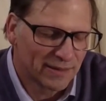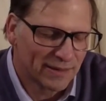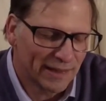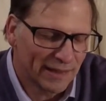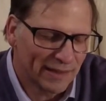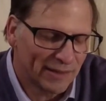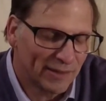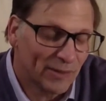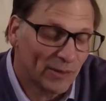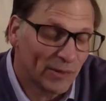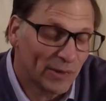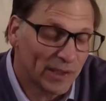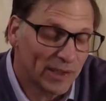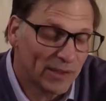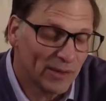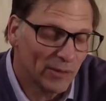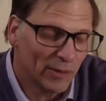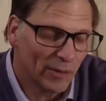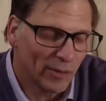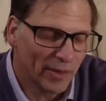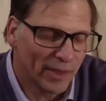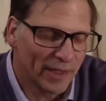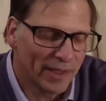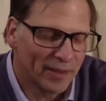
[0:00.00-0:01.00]
that you'll
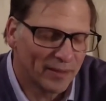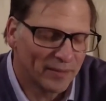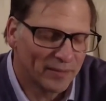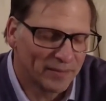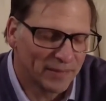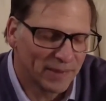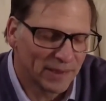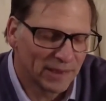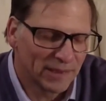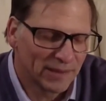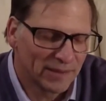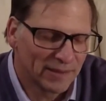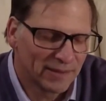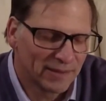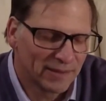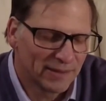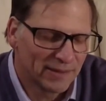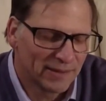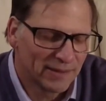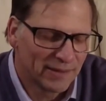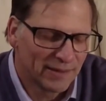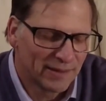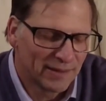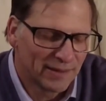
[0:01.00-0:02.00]
heal them,
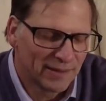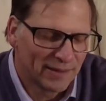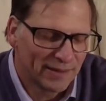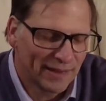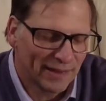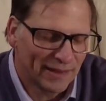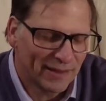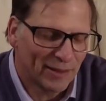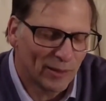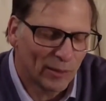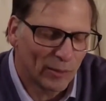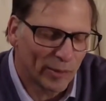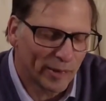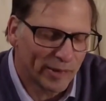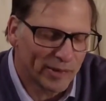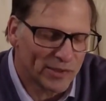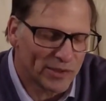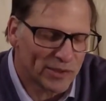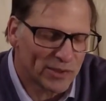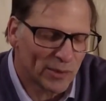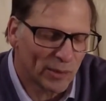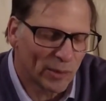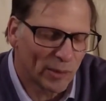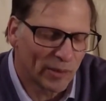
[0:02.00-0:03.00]
that you'll
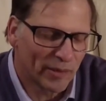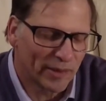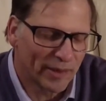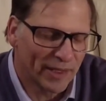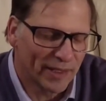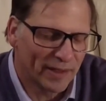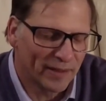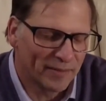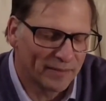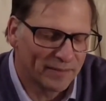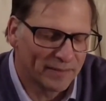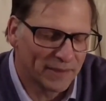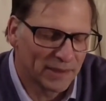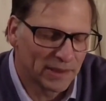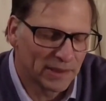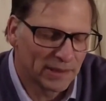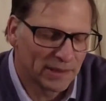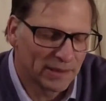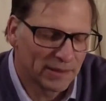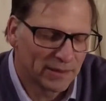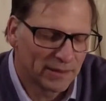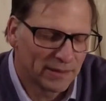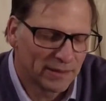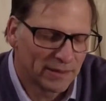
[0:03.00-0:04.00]
restore them,
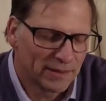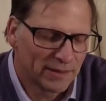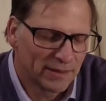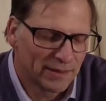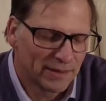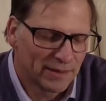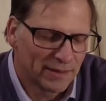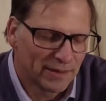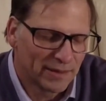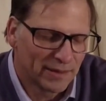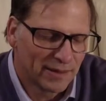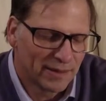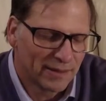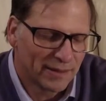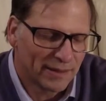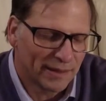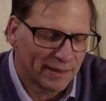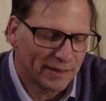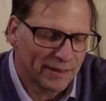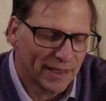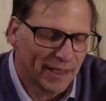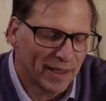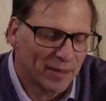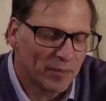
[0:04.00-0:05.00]

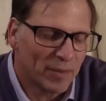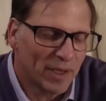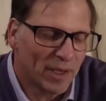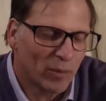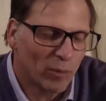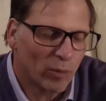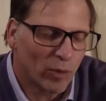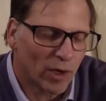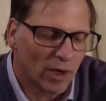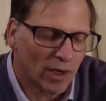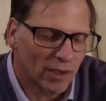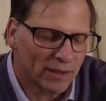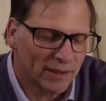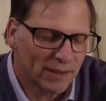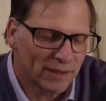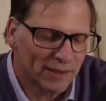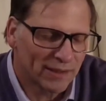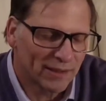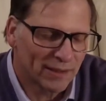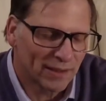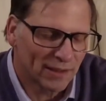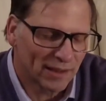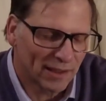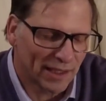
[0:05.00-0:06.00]
that they may walk
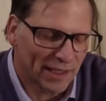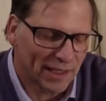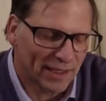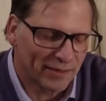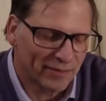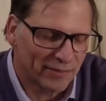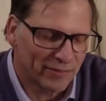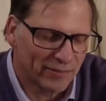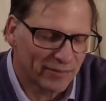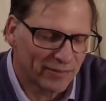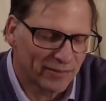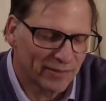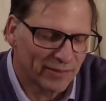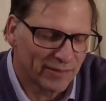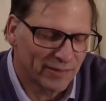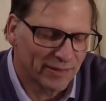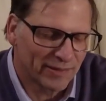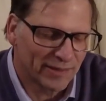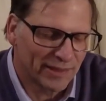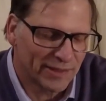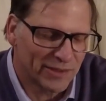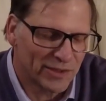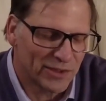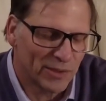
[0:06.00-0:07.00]
into the life
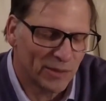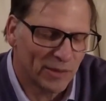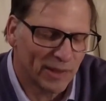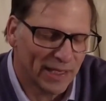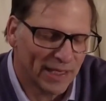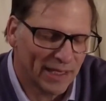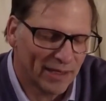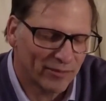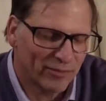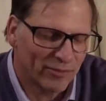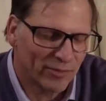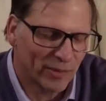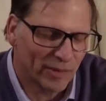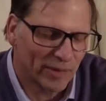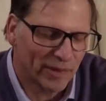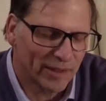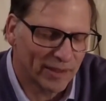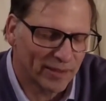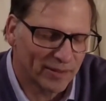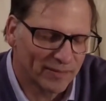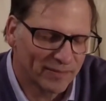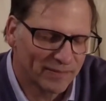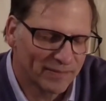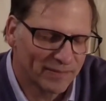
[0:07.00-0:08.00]
that you have for
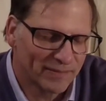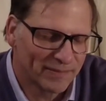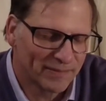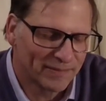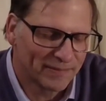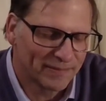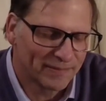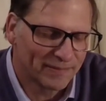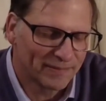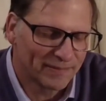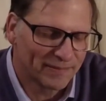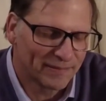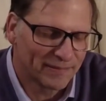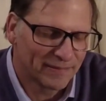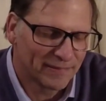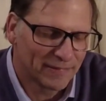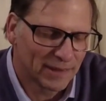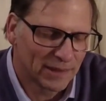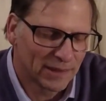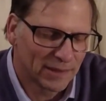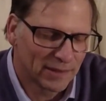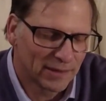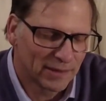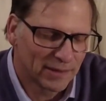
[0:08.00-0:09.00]
them.
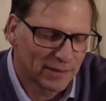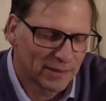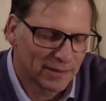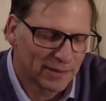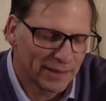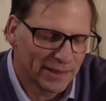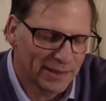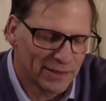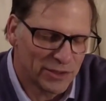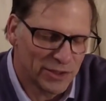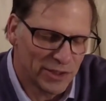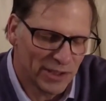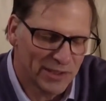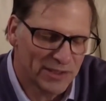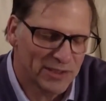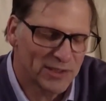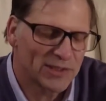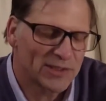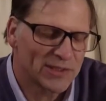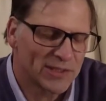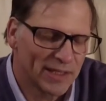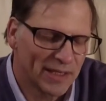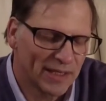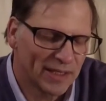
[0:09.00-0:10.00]
In
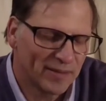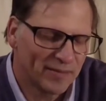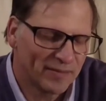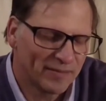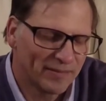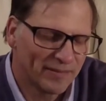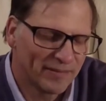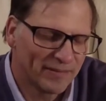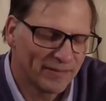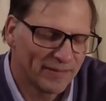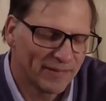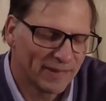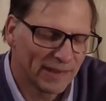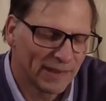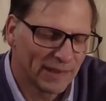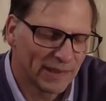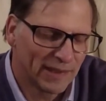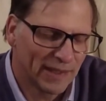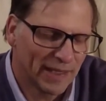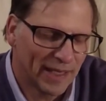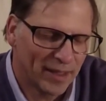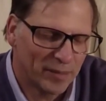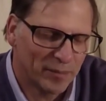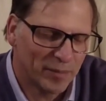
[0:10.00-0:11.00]
Jesus' name,
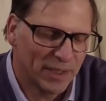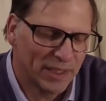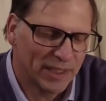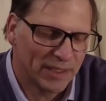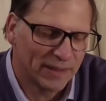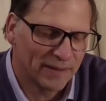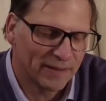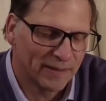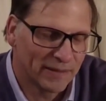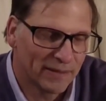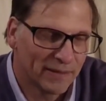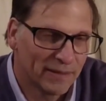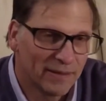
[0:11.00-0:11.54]
amen.